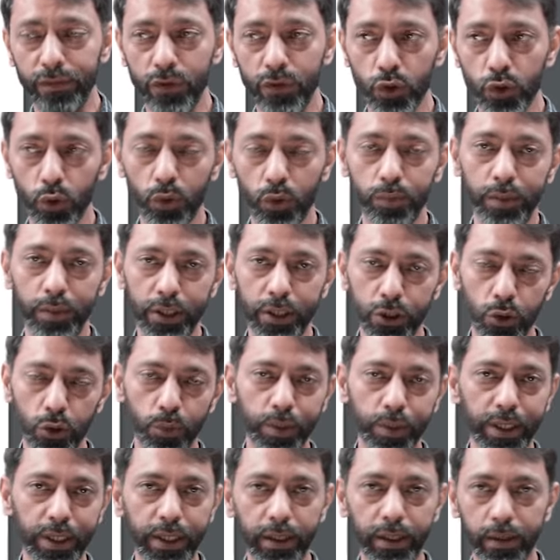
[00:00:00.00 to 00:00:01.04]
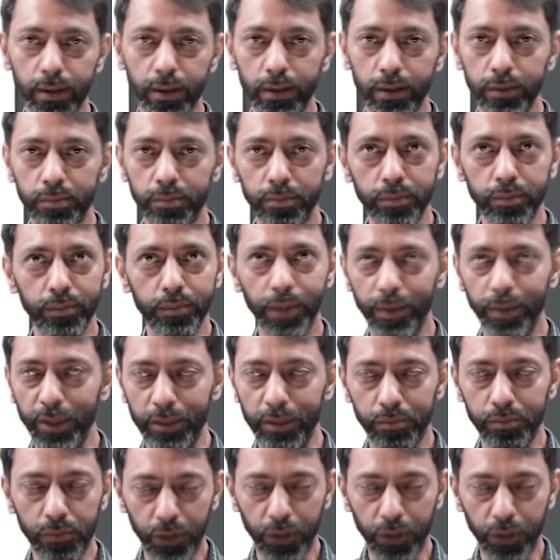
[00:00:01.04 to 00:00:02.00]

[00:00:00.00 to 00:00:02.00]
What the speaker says: So it should be maybe